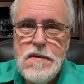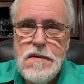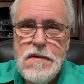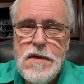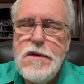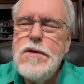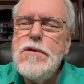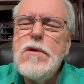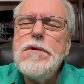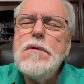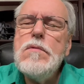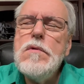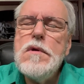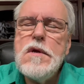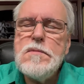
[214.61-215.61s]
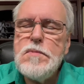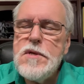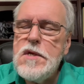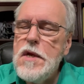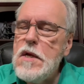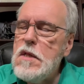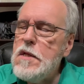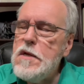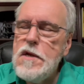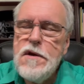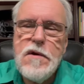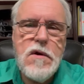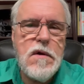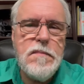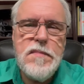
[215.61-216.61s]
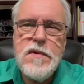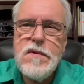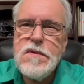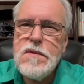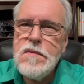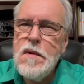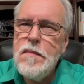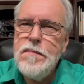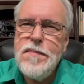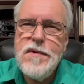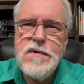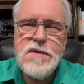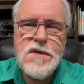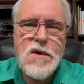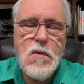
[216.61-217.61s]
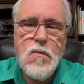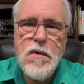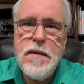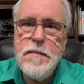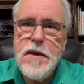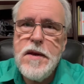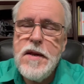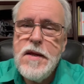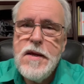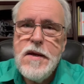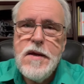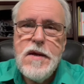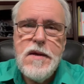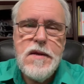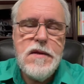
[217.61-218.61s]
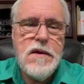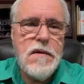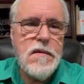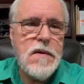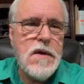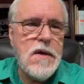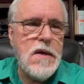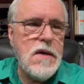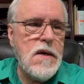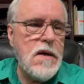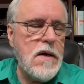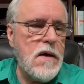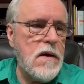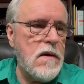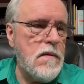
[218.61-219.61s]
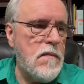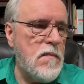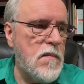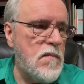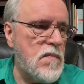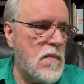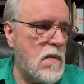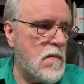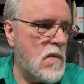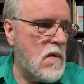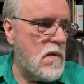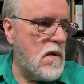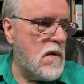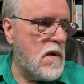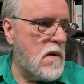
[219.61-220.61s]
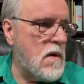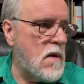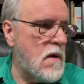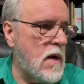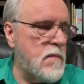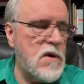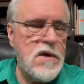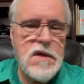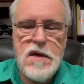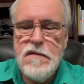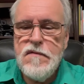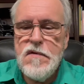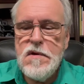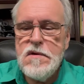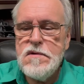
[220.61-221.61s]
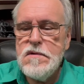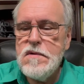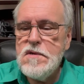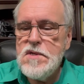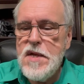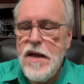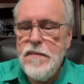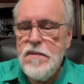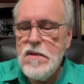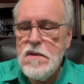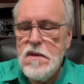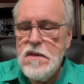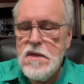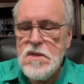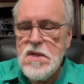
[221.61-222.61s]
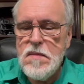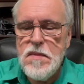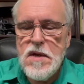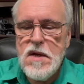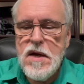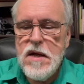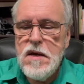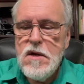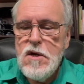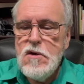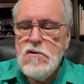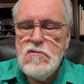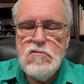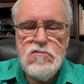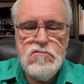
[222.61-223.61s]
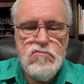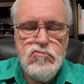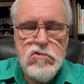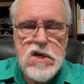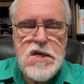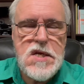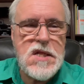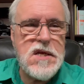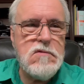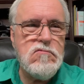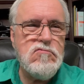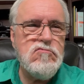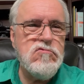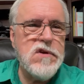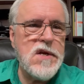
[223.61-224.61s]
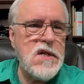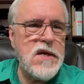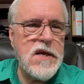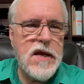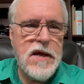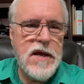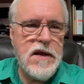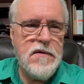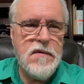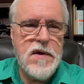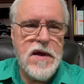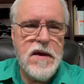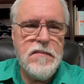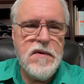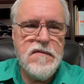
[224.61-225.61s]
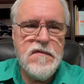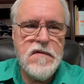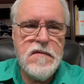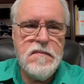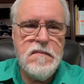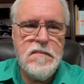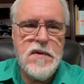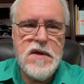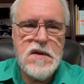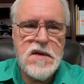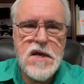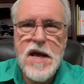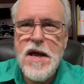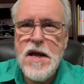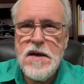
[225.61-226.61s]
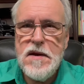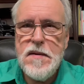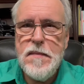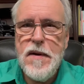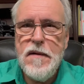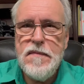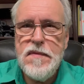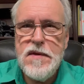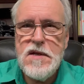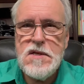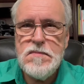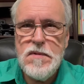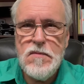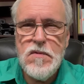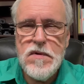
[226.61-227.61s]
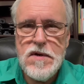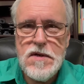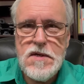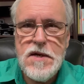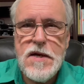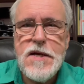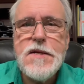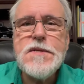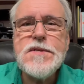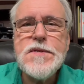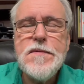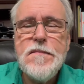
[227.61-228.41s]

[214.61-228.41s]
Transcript: You know, it's particularly, you know, abusing women. You know, I'm going to give a true example that somebody got really, really angry at me for being candid about this, but we're adults.